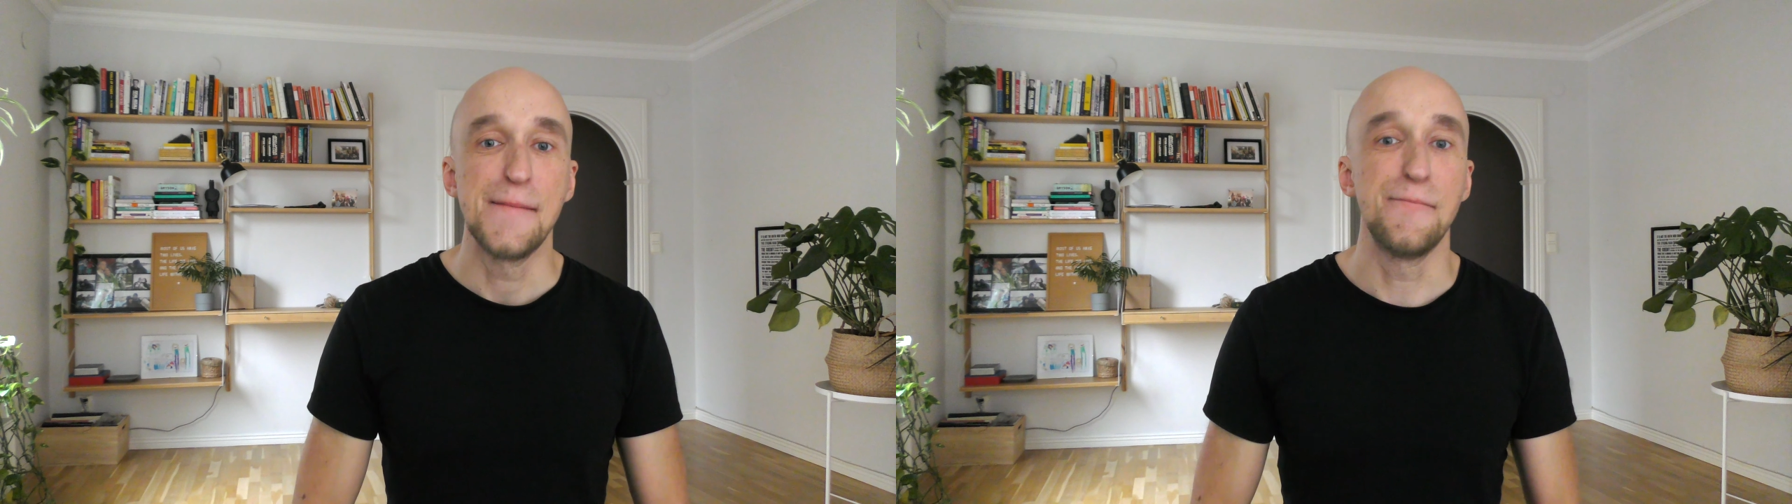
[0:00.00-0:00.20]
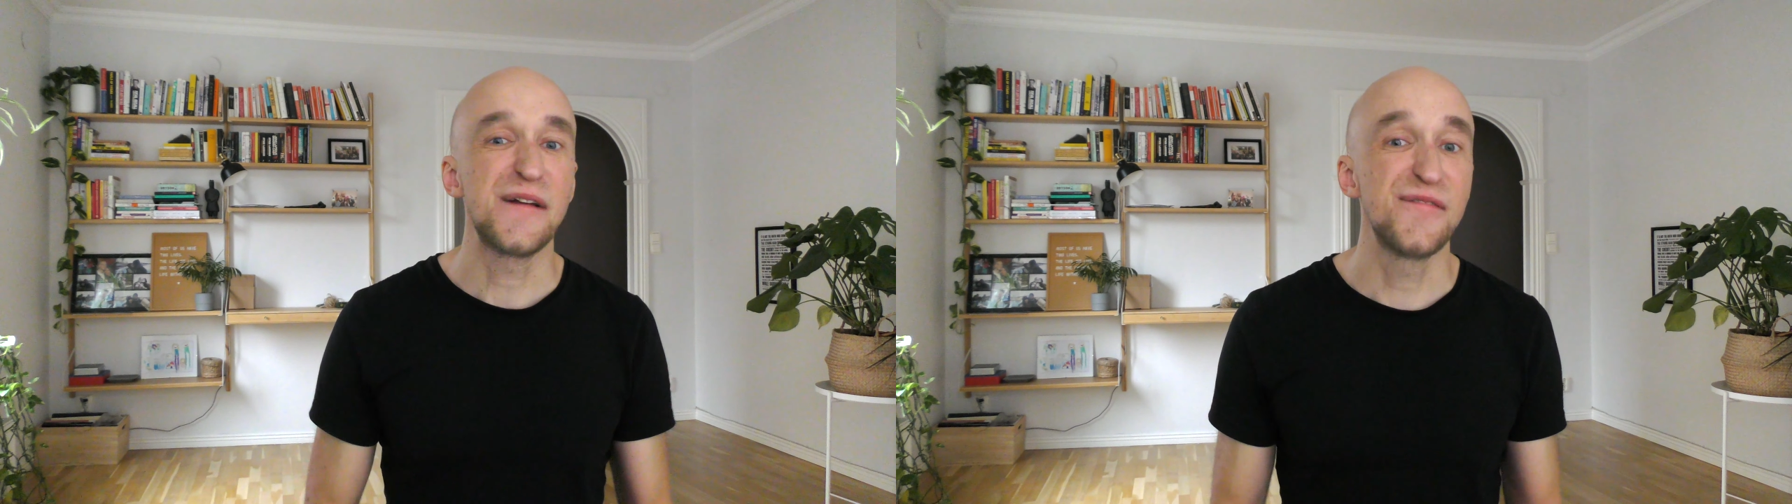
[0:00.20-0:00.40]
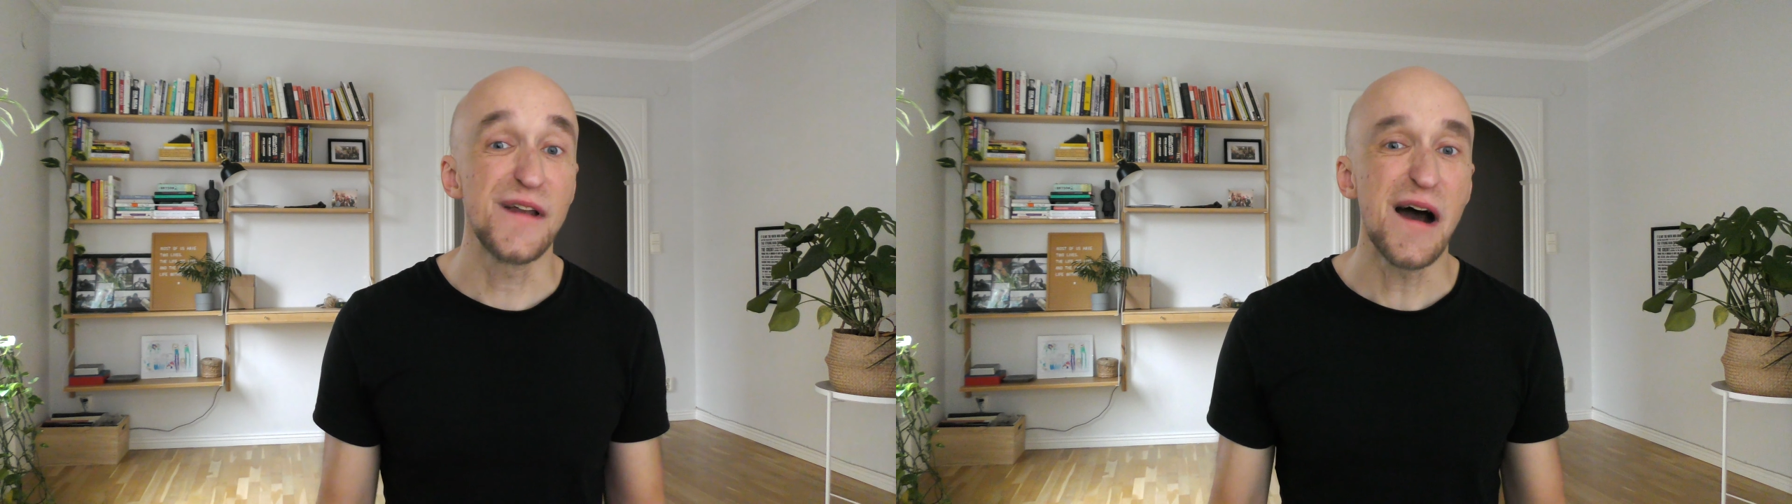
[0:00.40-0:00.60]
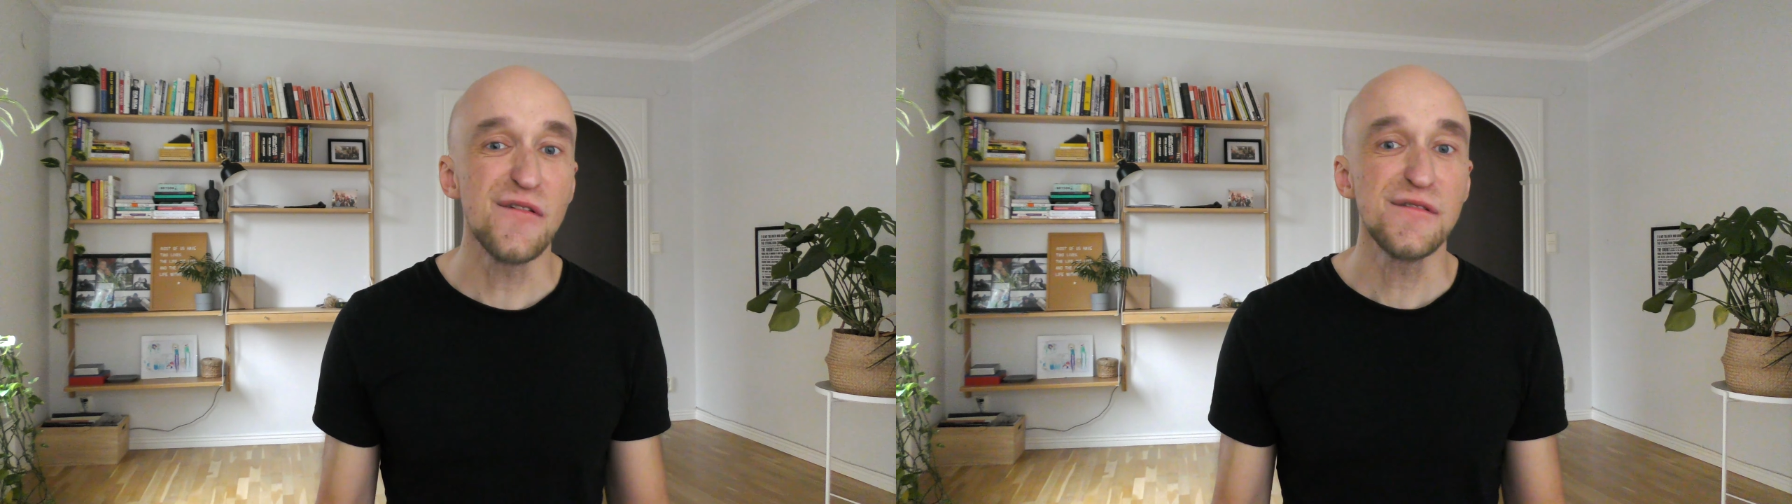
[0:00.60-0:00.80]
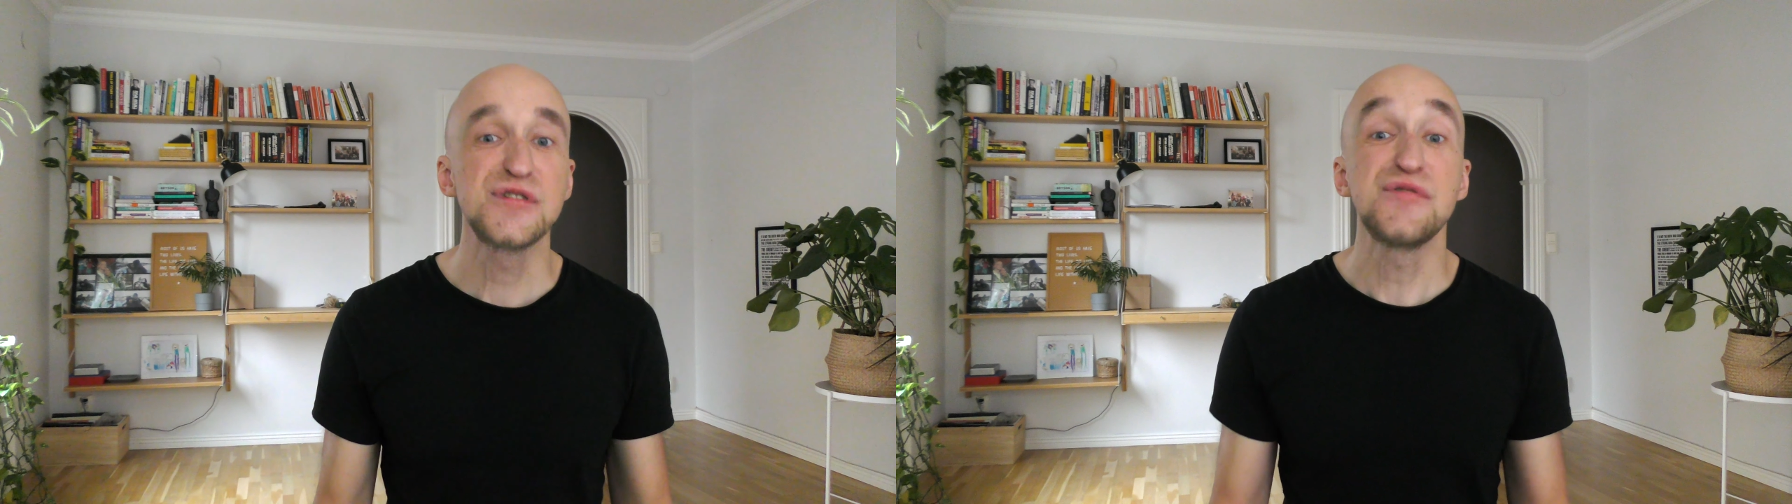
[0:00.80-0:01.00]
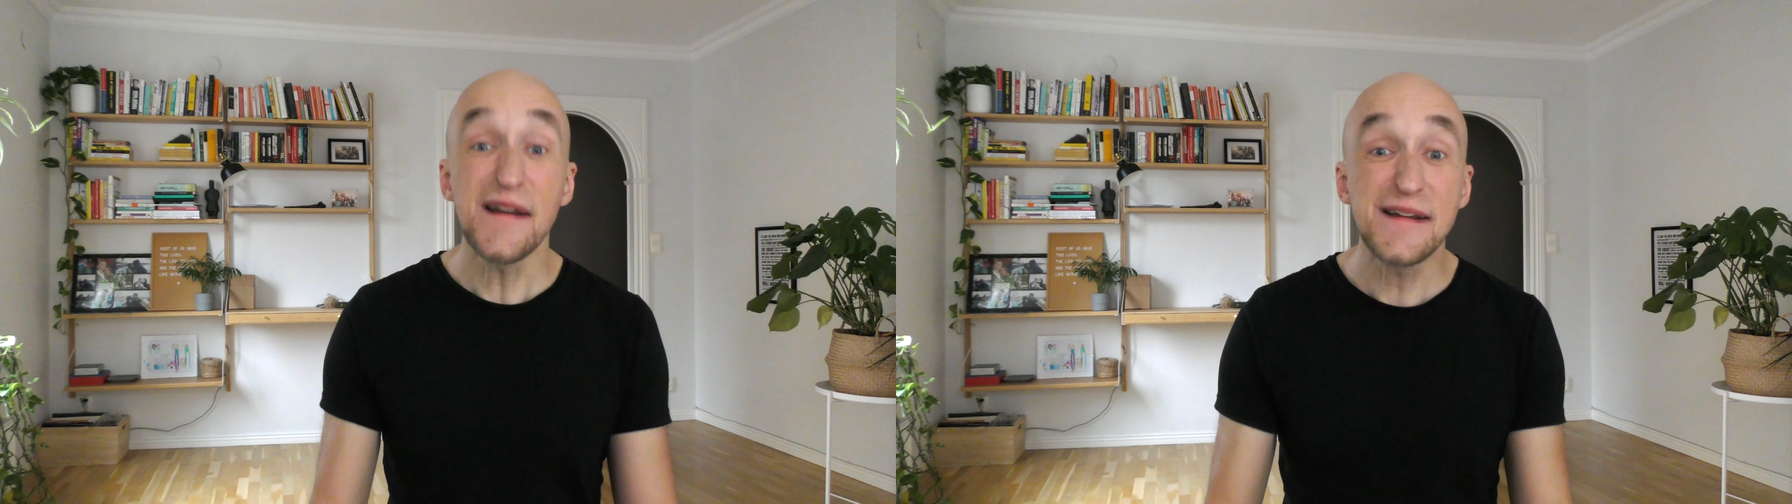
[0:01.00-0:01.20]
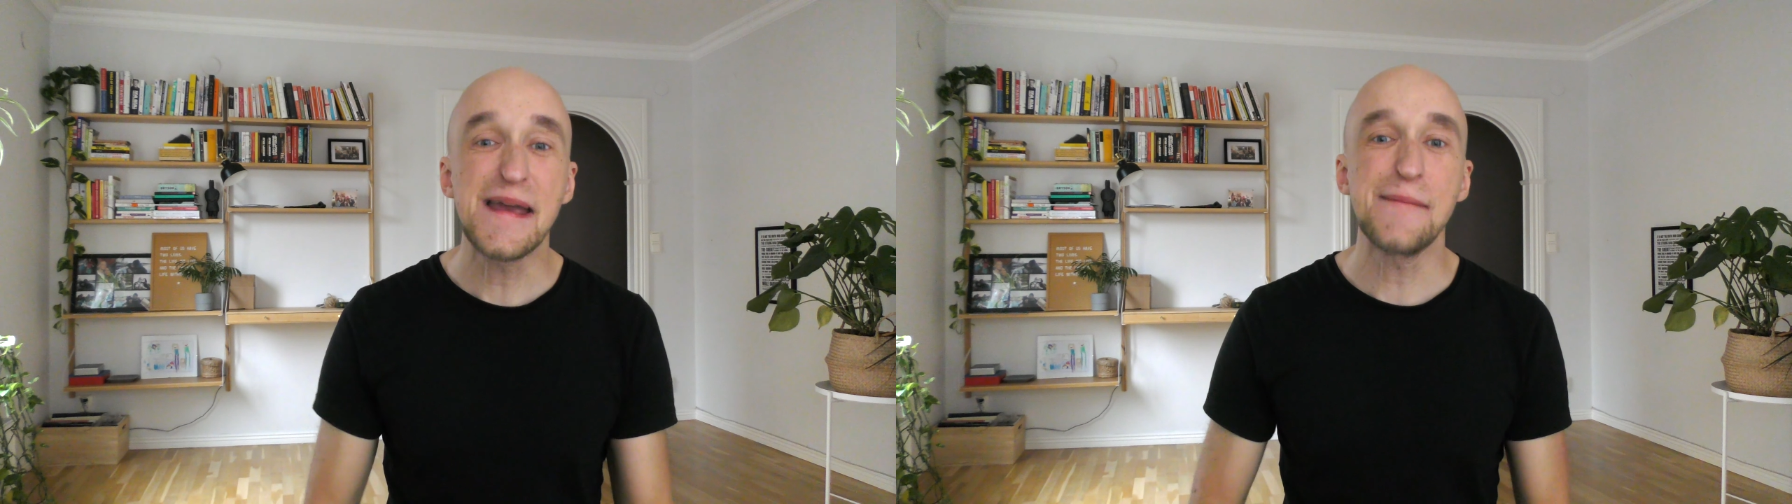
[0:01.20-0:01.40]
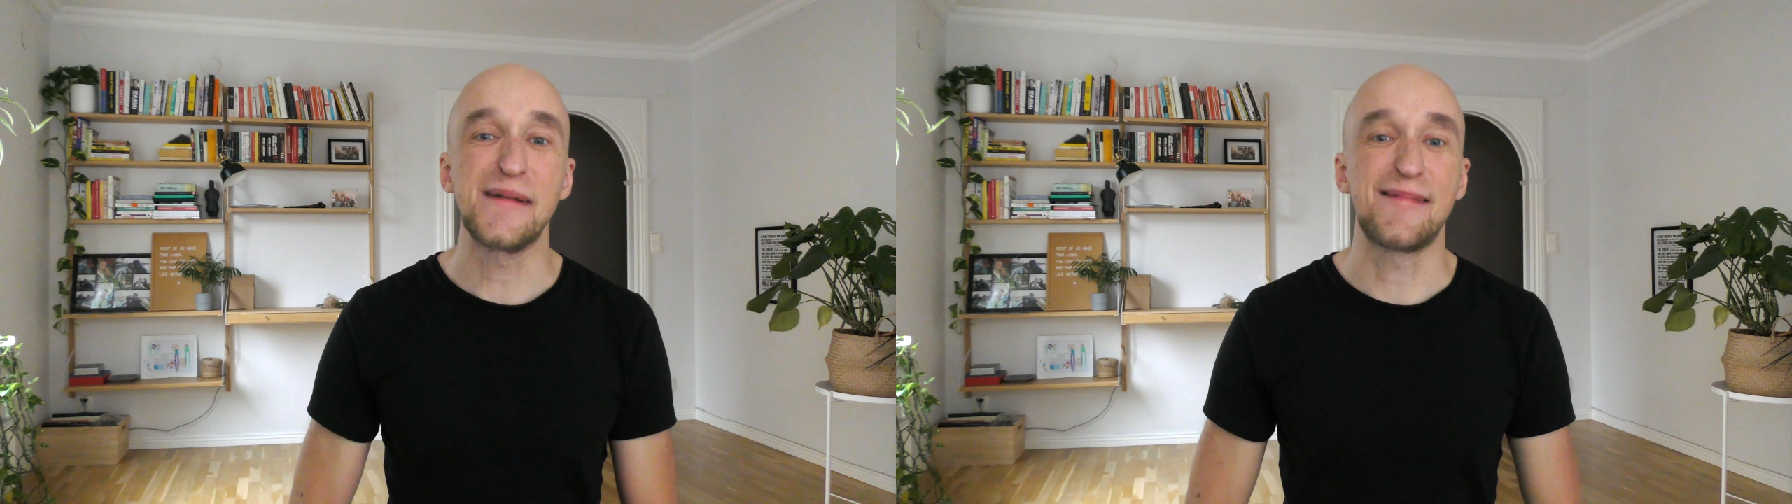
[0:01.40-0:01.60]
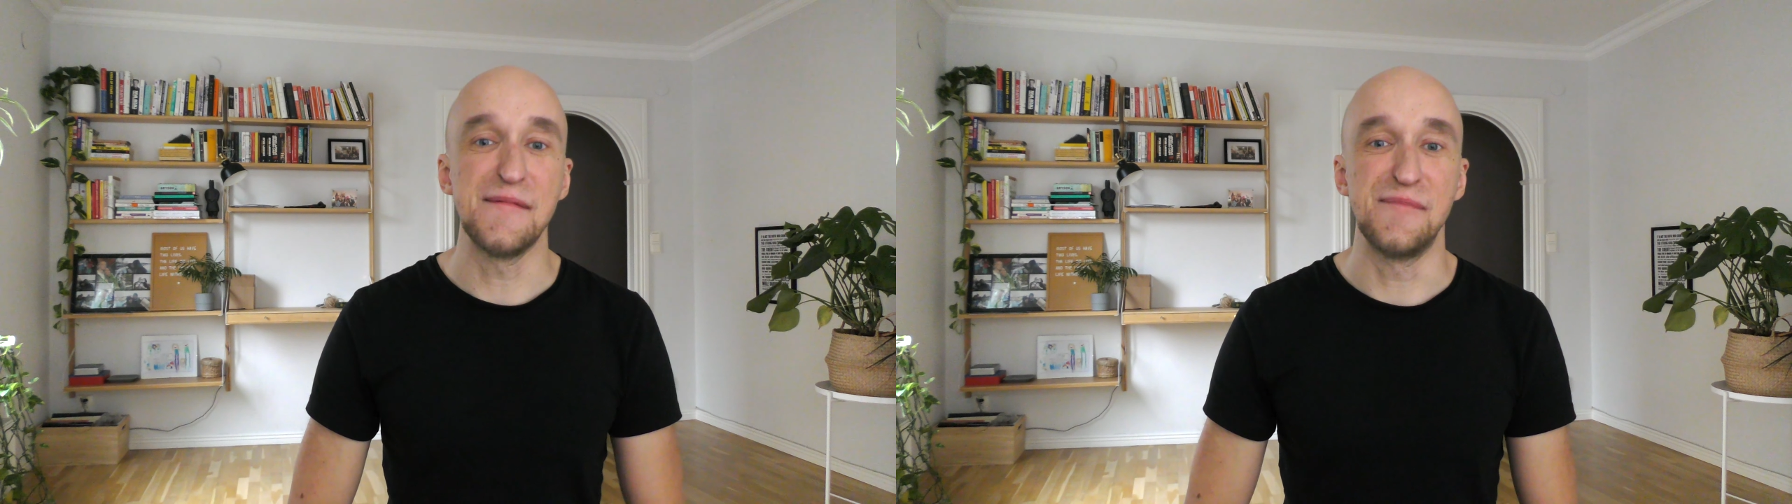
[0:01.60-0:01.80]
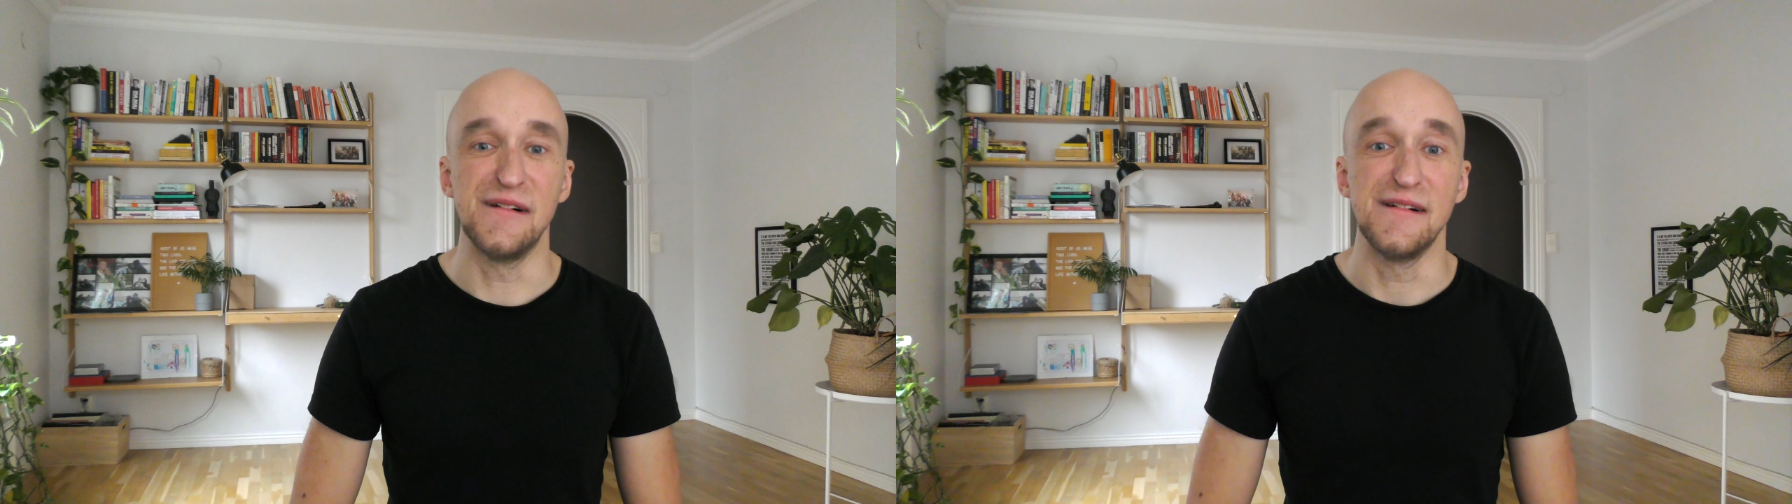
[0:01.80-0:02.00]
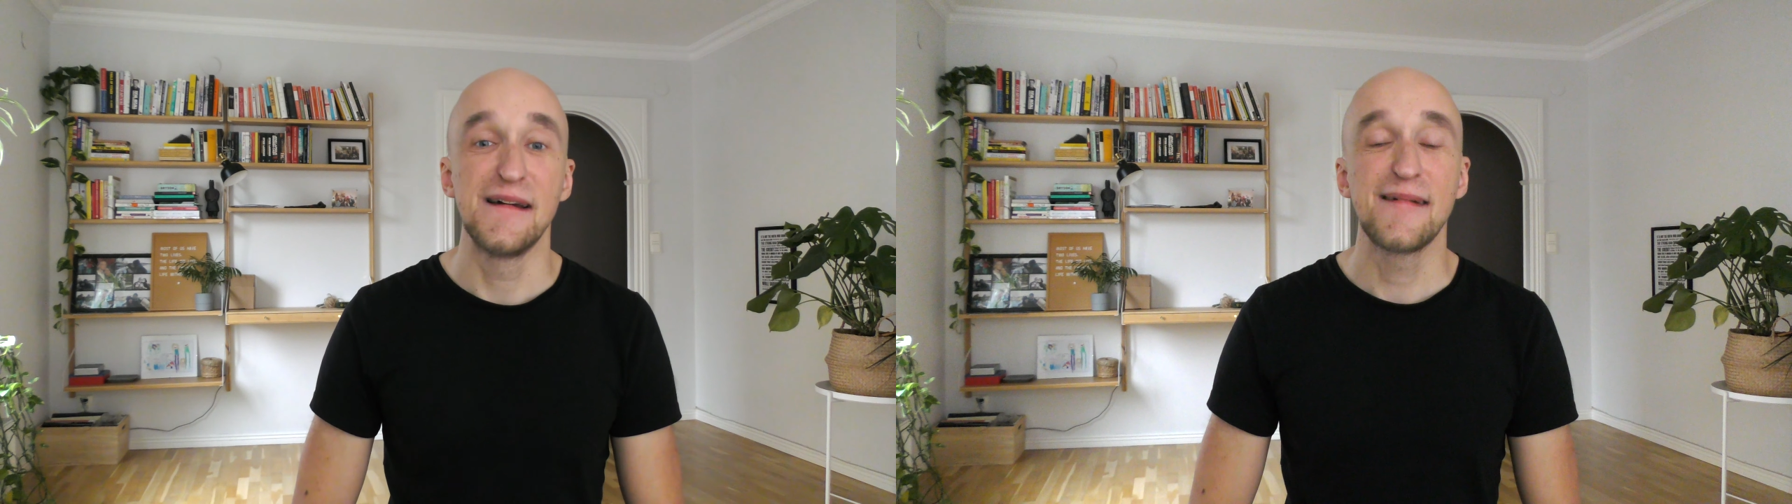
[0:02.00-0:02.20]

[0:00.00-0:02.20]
But for now, try to keep it simple.